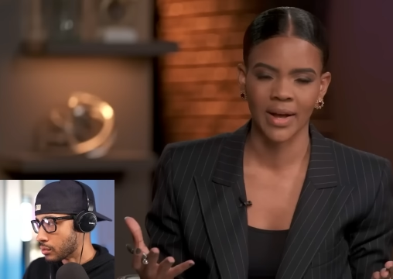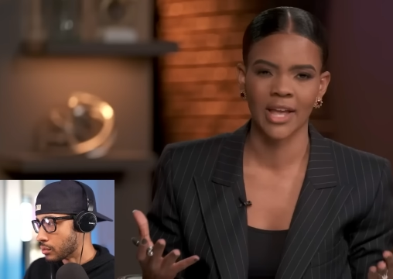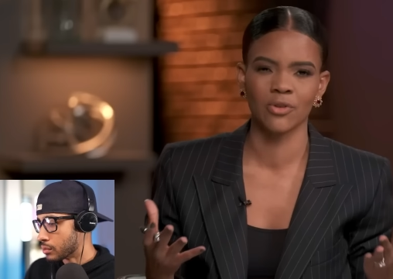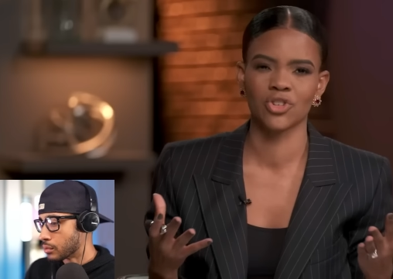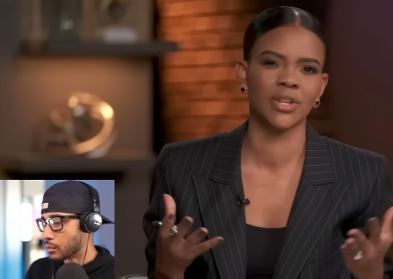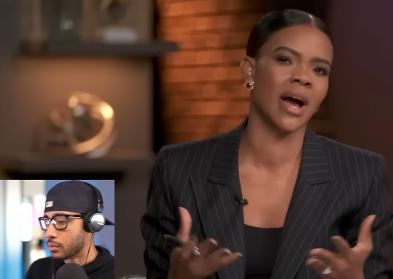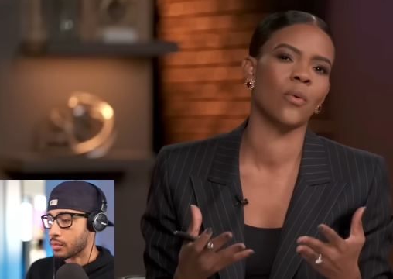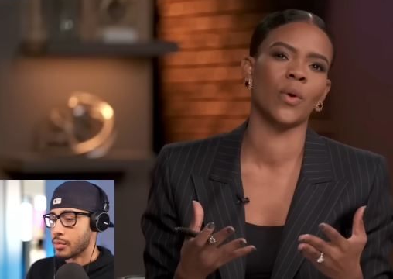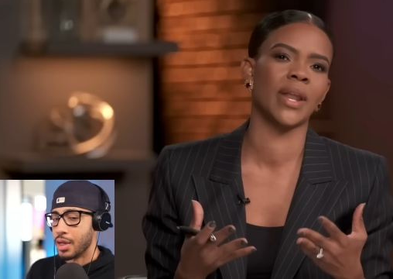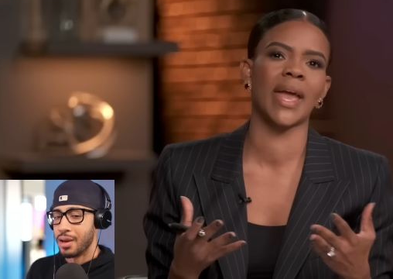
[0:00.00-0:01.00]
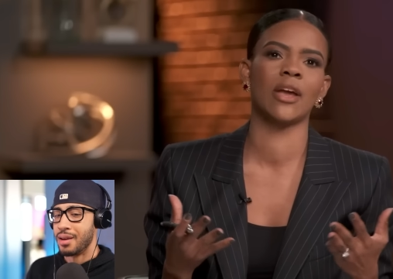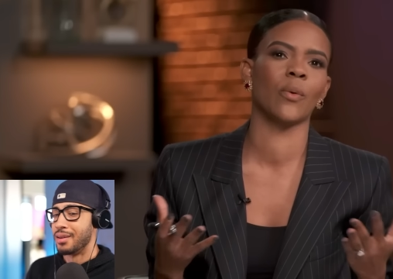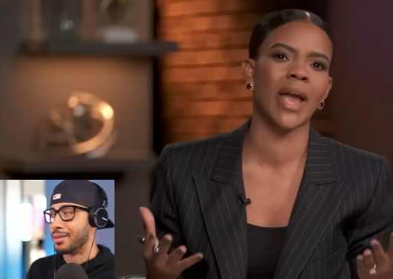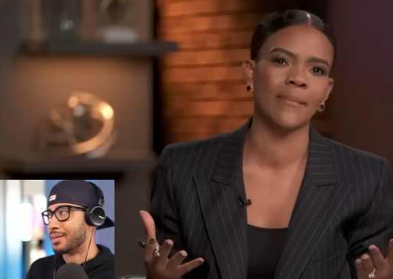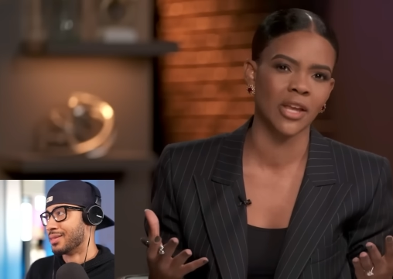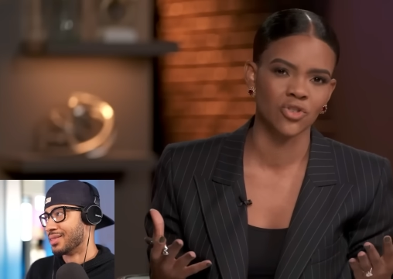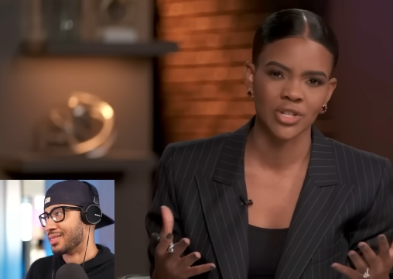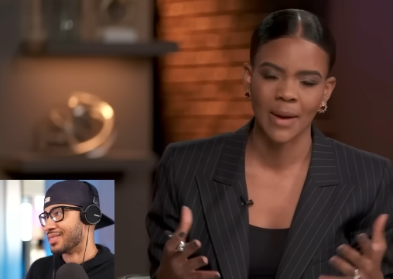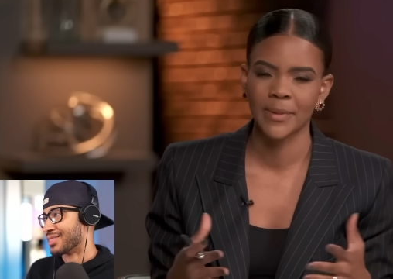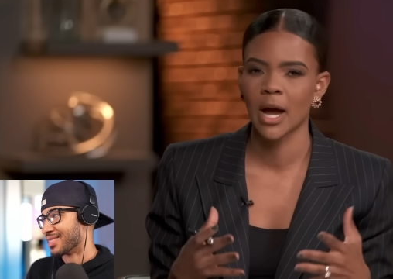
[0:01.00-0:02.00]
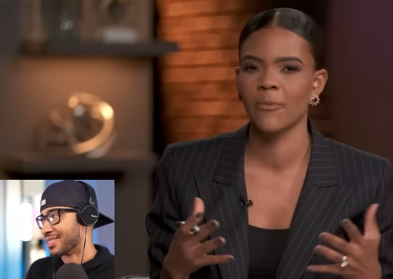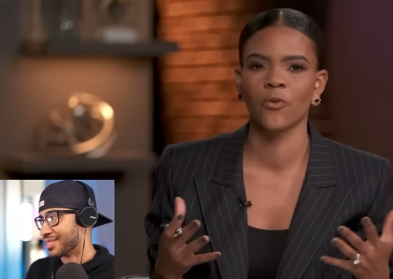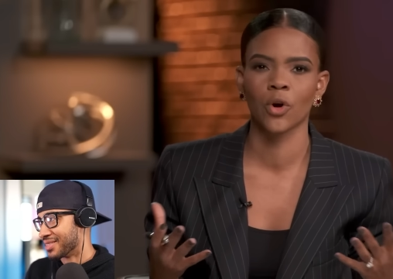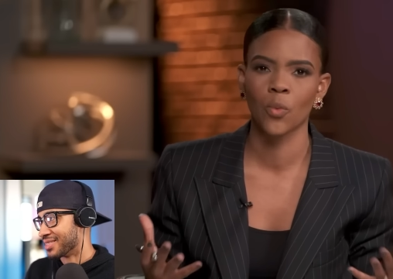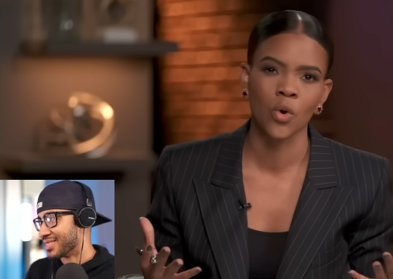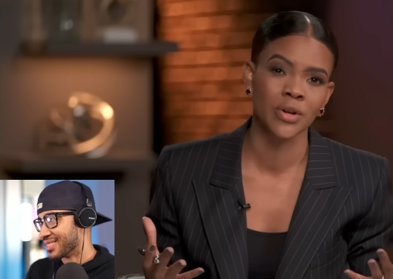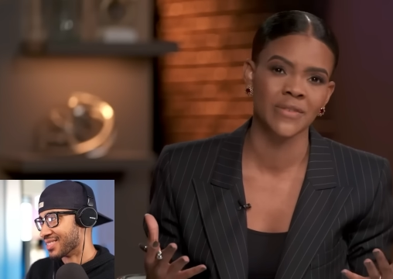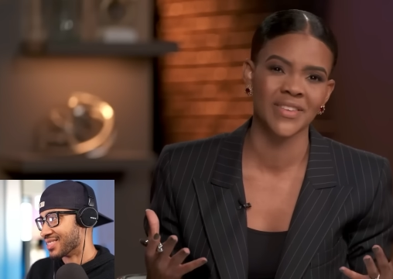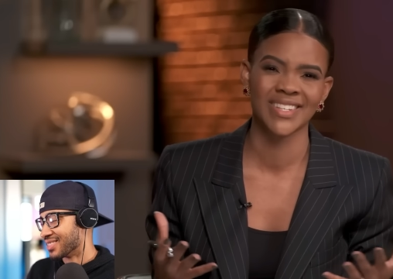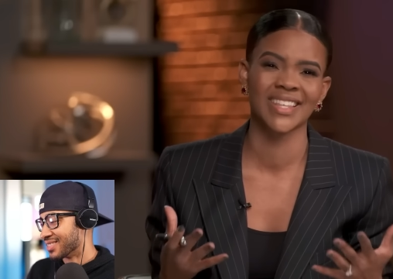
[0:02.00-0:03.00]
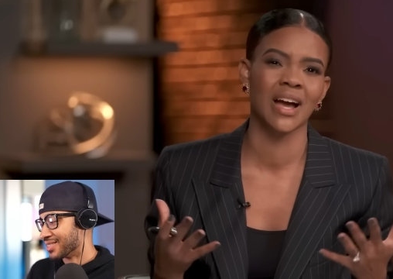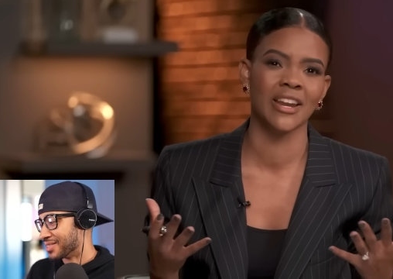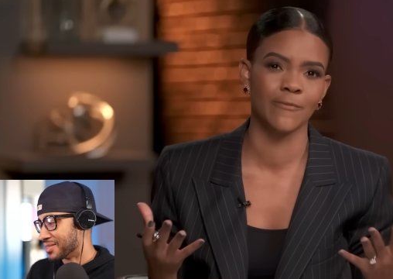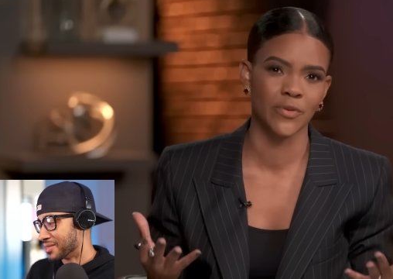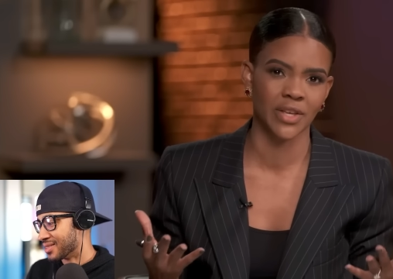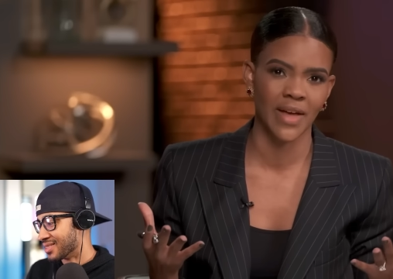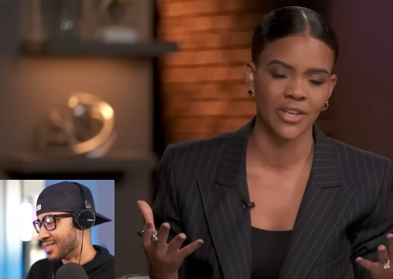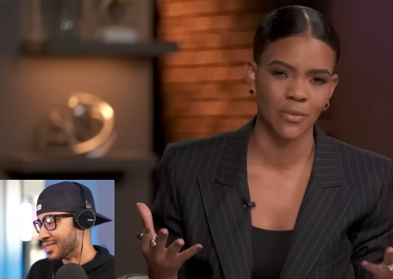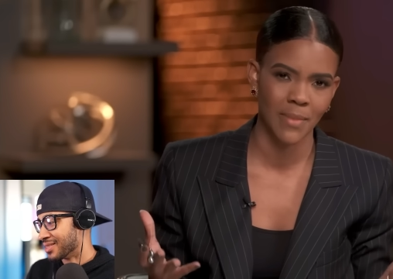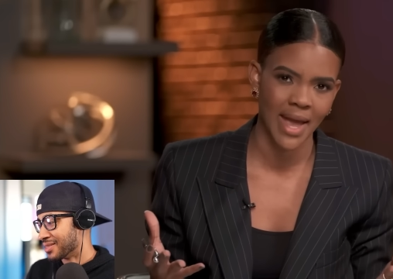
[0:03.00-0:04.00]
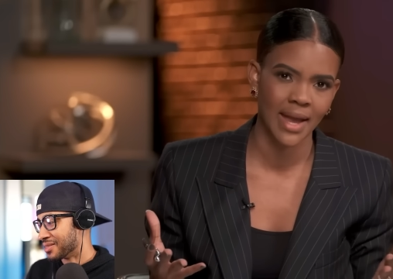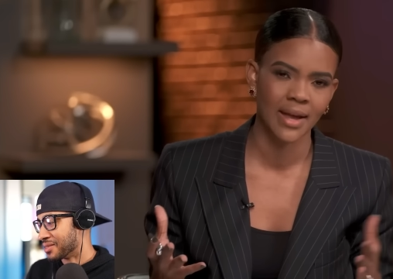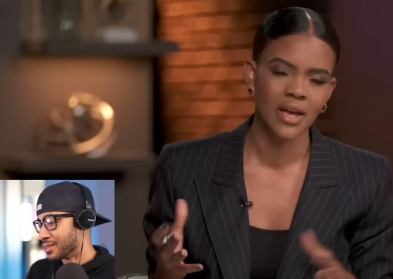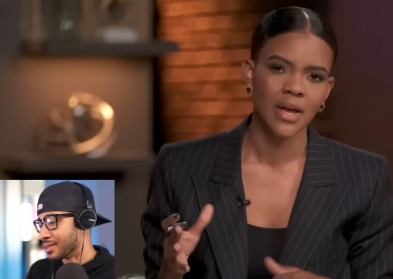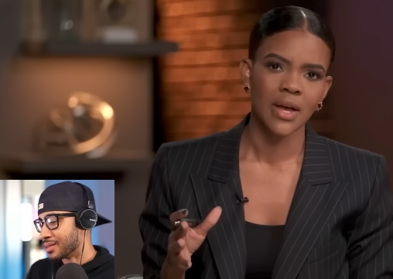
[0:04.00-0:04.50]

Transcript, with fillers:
Speaker 1: Okay, you should not win a Grammy. You should not be up for awards if this is the kind of music that you make.